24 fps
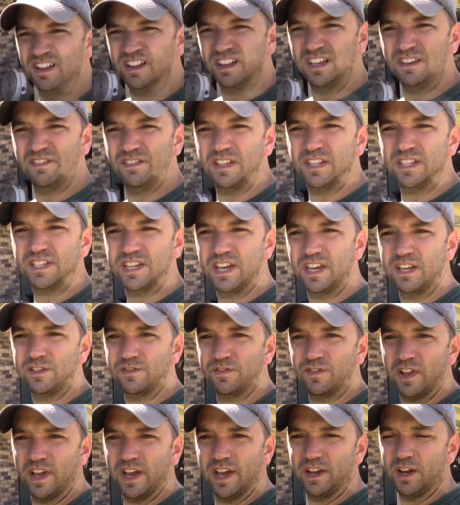leaving the
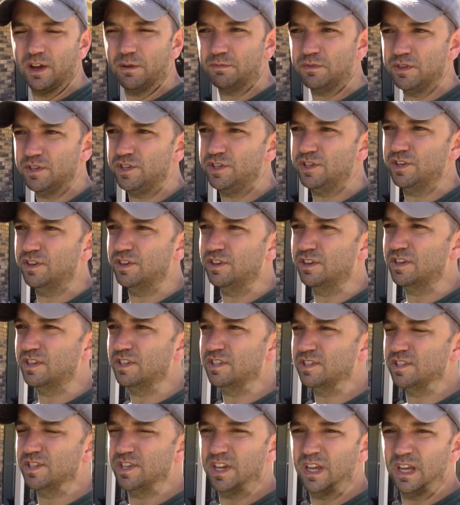Saints flag up this year
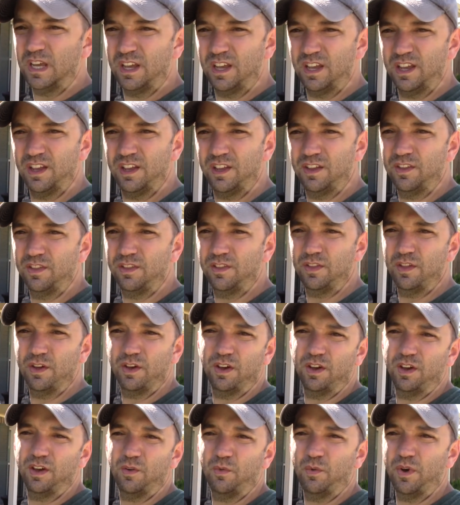because
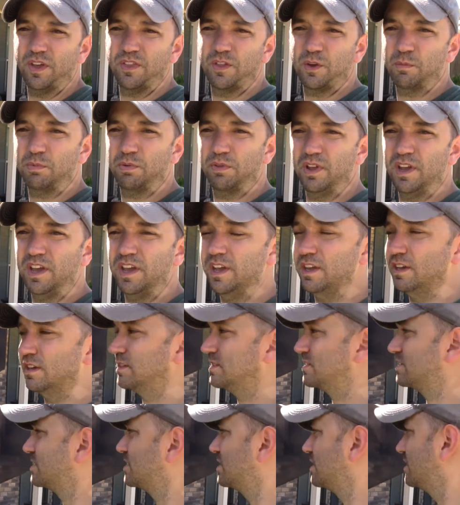the way they're playing
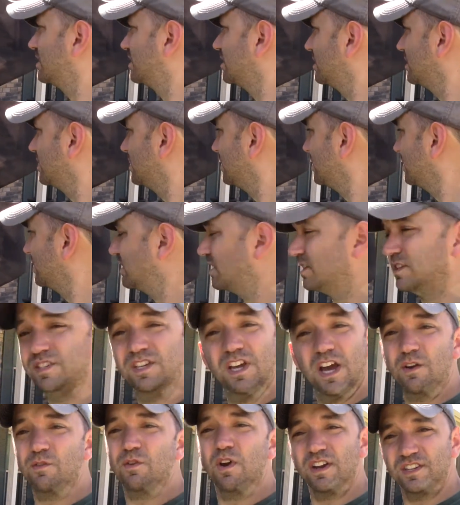is
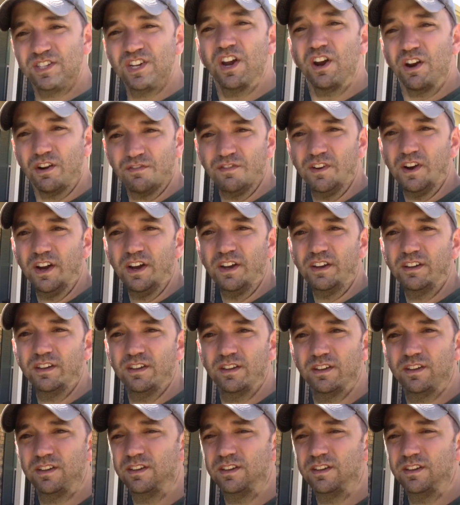downright terrifying.